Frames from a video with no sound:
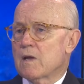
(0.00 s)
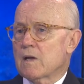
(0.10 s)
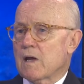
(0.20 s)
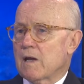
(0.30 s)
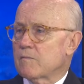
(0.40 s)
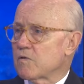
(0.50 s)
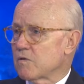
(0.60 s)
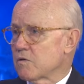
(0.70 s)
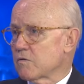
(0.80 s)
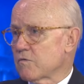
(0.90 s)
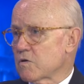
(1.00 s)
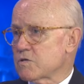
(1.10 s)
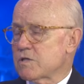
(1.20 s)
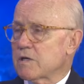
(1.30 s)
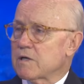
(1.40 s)
came to the
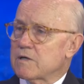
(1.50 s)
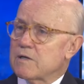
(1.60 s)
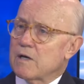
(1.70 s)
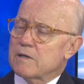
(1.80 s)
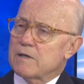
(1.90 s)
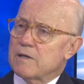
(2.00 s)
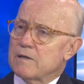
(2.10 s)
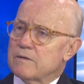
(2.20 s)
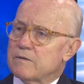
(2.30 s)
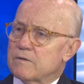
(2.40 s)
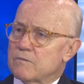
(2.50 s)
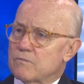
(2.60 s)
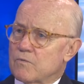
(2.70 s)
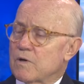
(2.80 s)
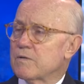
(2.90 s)
University of Kentucky to
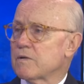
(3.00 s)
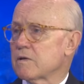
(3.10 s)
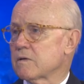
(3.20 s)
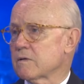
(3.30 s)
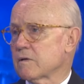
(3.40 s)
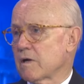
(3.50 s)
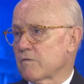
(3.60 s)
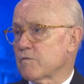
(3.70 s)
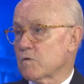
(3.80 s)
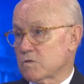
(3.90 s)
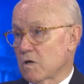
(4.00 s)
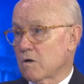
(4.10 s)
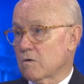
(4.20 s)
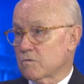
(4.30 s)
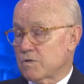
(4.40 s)
run the Air Force
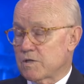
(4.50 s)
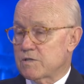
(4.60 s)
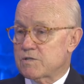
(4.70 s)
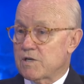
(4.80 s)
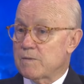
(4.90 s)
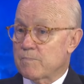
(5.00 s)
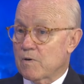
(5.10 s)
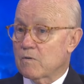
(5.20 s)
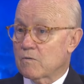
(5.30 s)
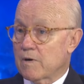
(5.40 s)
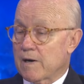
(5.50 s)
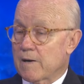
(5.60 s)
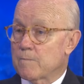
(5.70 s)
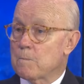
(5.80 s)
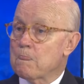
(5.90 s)
ROTC
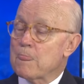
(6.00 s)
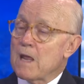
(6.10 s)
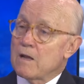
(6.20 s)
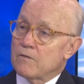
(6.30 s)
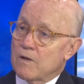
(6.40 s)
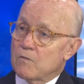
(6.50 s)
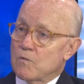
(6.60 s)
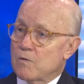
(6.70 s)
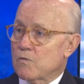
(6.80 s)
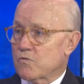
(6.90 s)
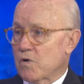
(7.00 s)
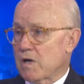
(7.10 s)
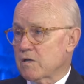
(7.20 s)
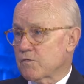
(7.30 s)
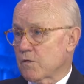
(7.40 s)
program. Then we were
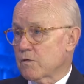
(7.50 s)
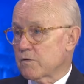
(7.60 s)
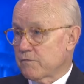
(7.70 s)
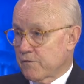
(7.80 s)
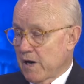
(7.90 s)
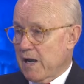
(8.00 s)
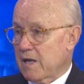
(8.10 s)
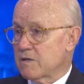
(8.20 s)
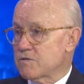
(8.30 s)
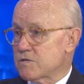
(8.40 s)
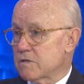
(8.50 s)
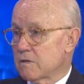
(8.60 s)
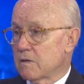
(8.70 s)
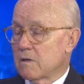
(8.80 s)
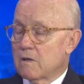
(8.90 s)
transferred to France,
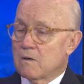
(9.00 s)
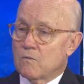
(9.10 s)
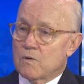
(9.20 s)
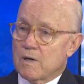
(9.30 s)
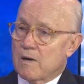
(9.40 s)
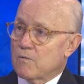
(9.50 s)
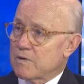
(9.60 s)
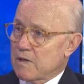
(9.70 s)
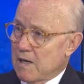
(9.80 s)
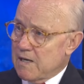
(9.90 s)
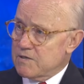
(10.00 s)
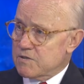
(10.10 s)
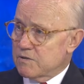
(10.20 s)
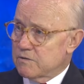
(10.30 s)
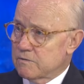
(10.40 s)
where I went to high
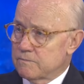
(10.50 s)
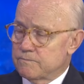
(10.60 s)
school.